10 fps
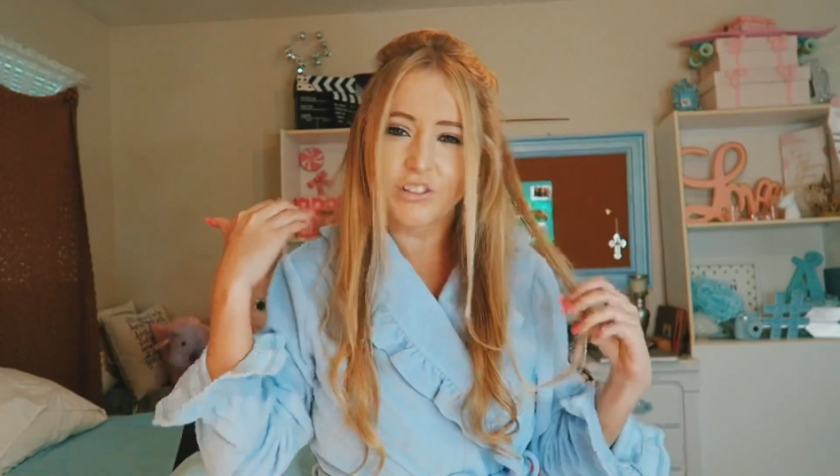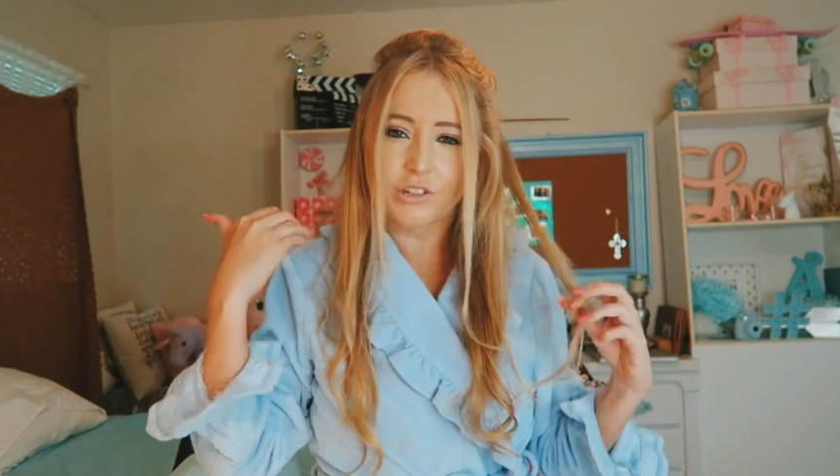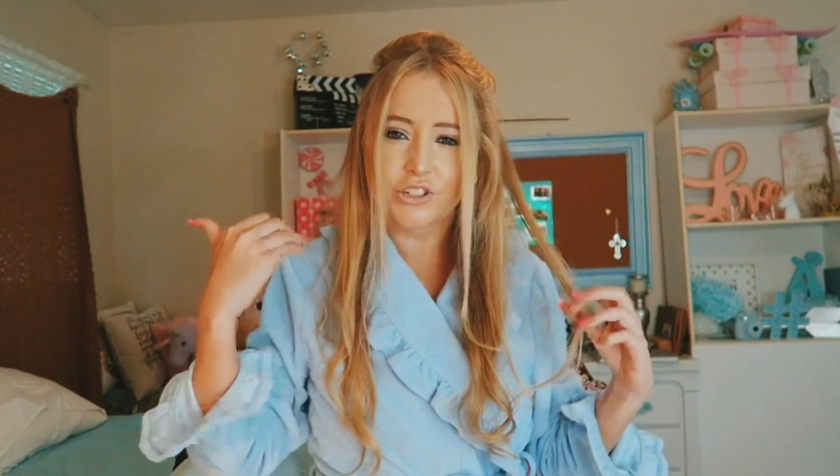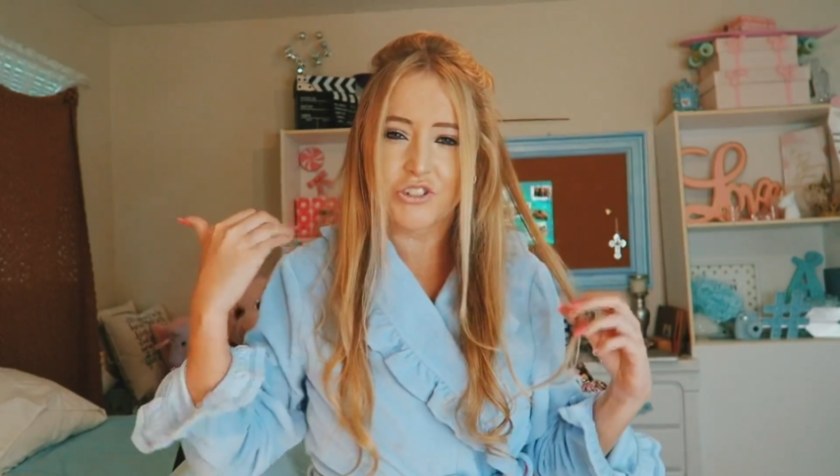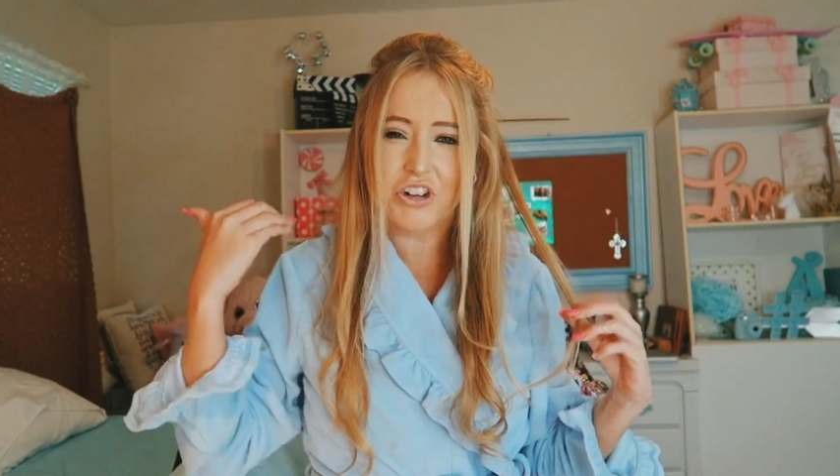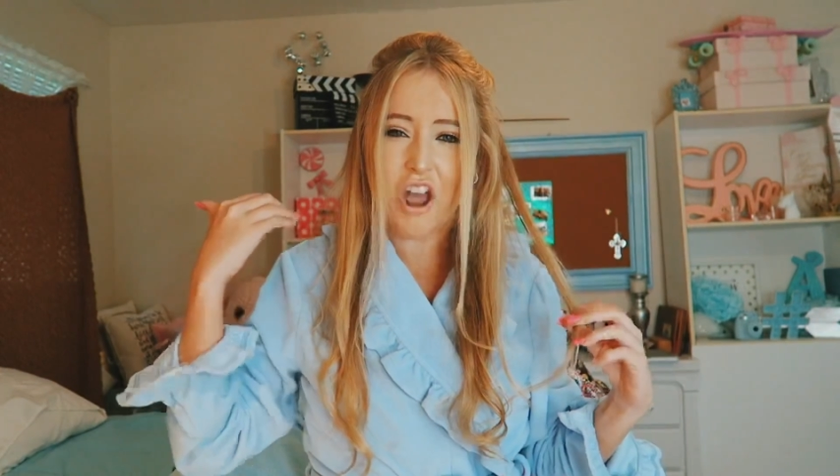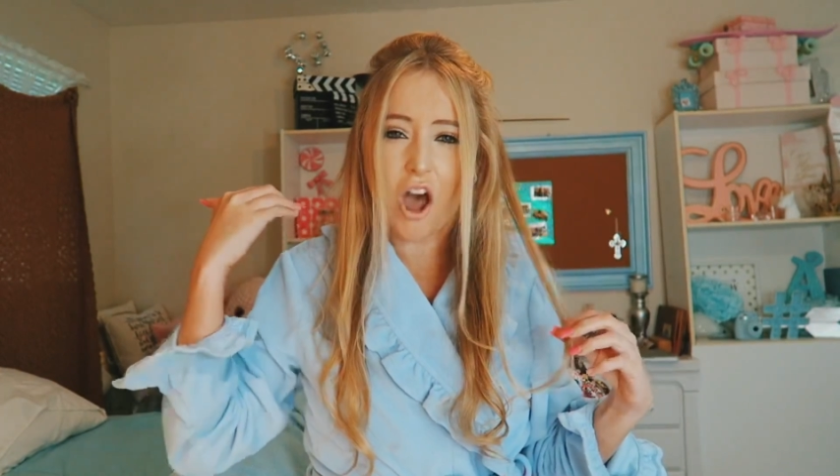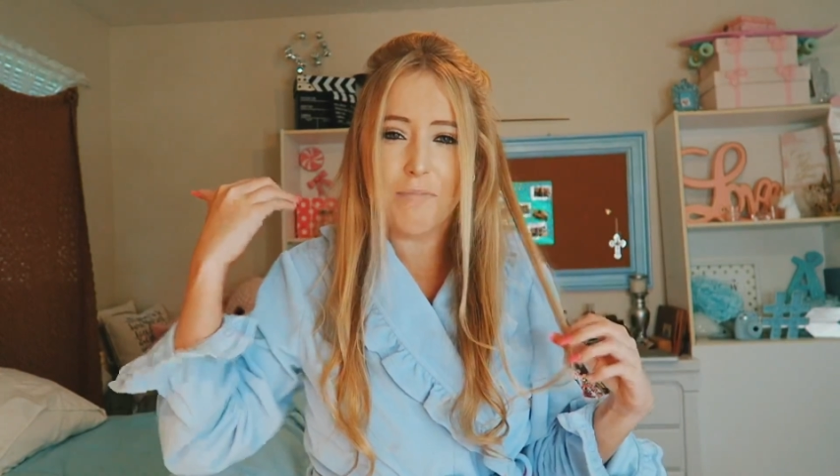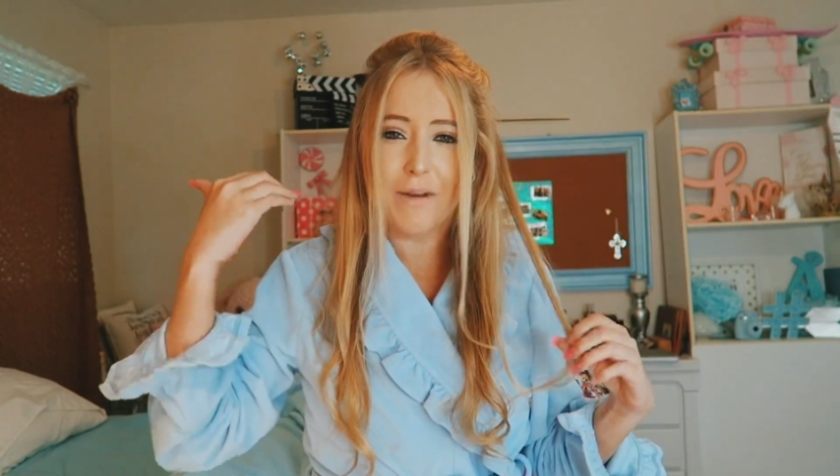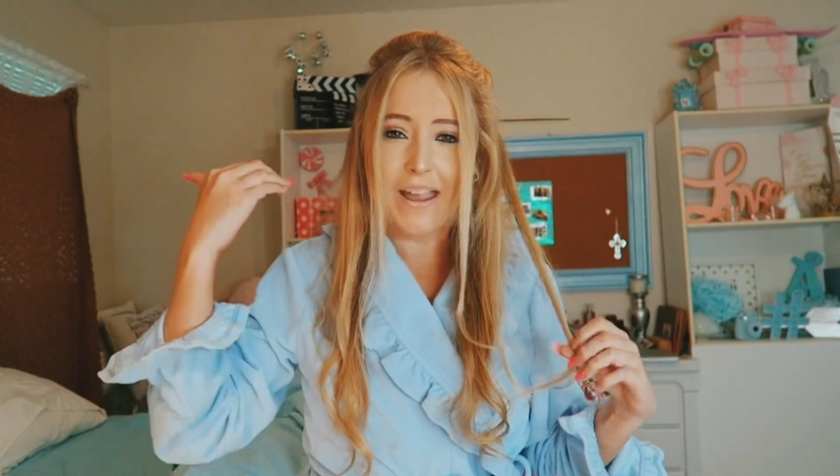surgery
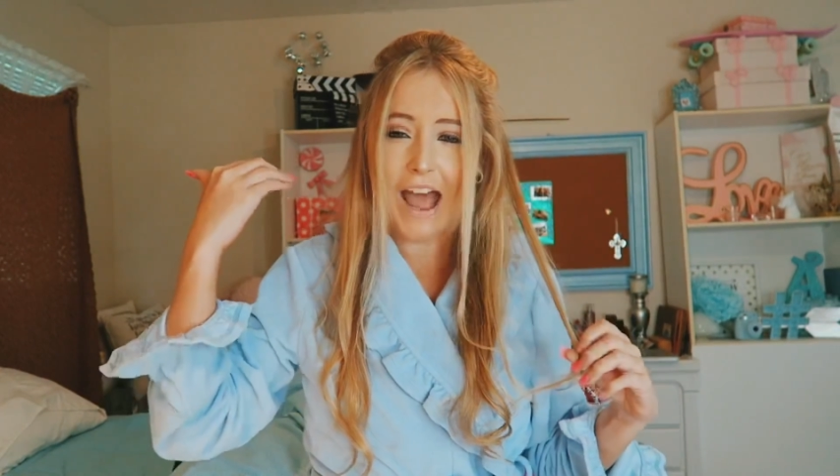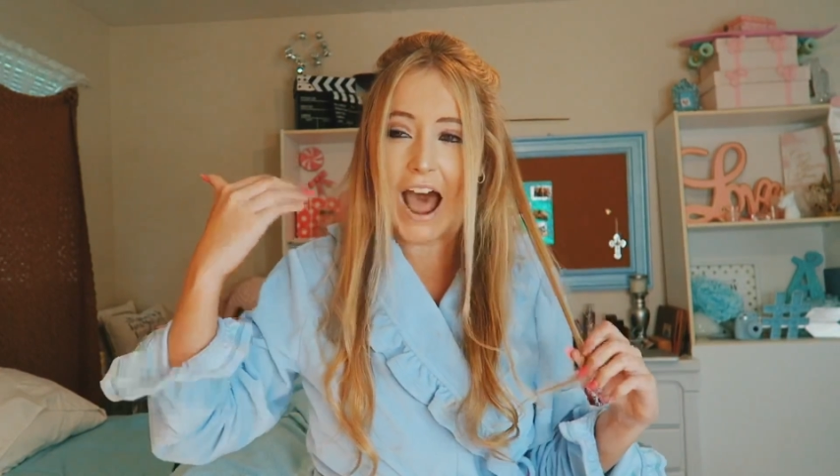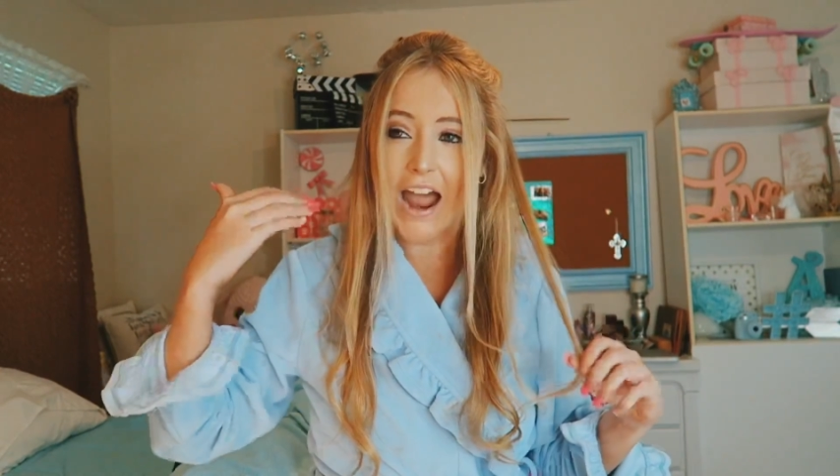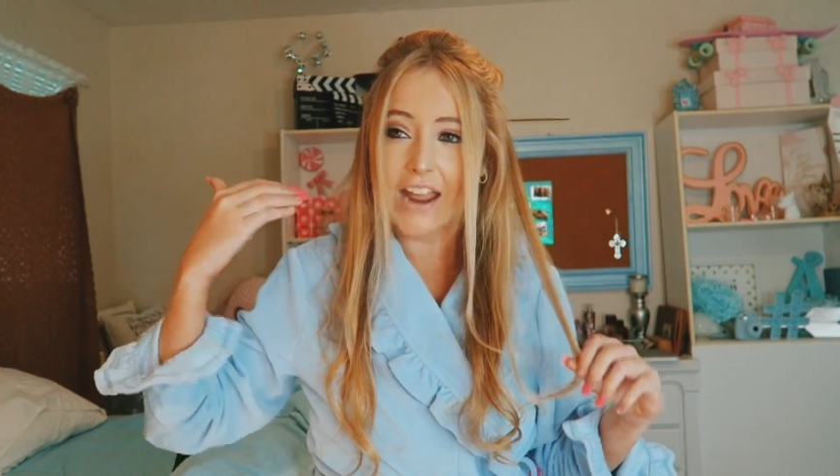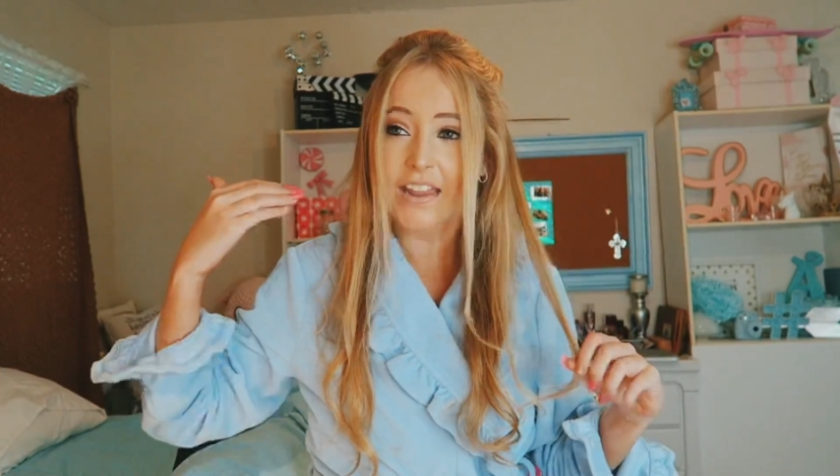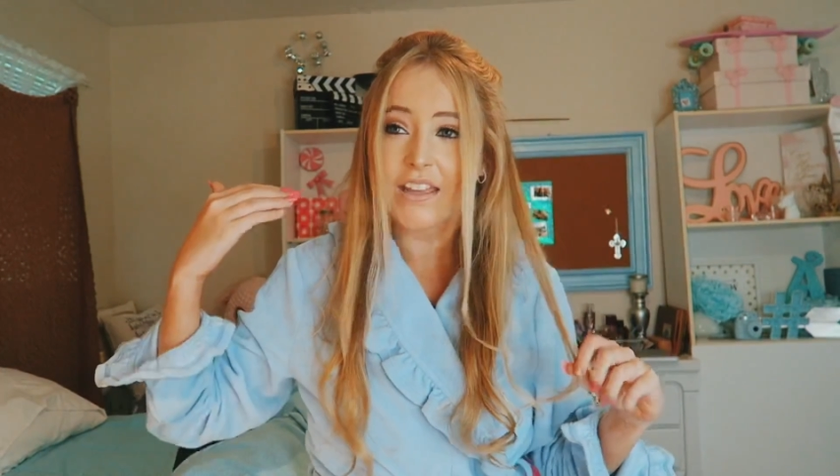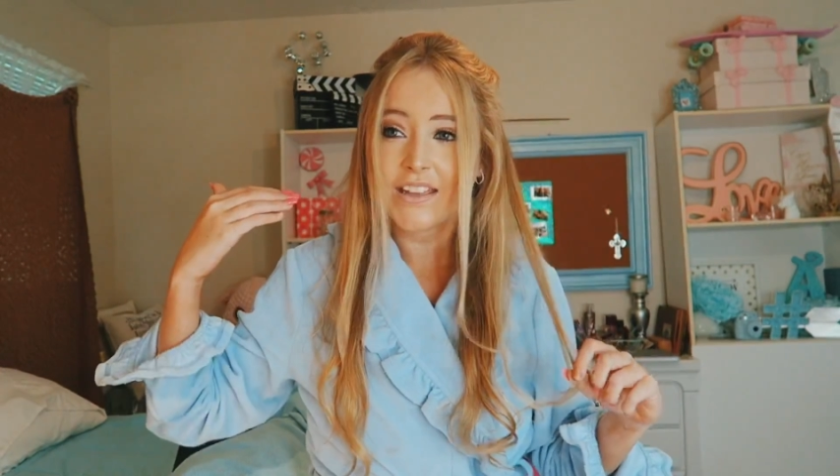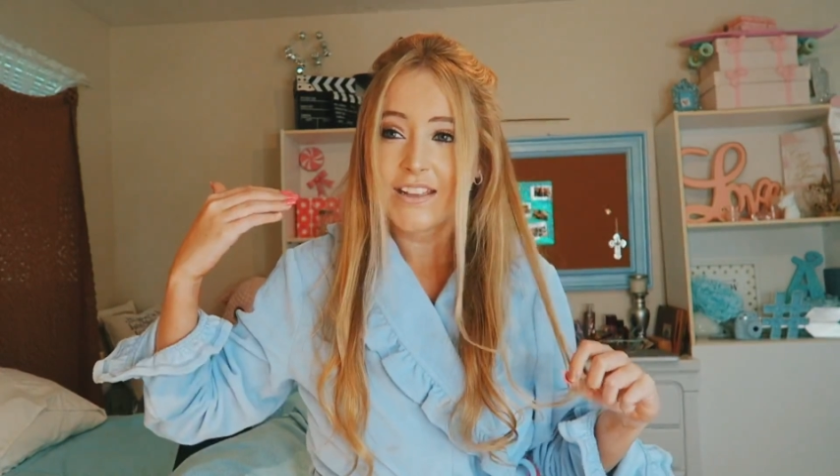on my eye,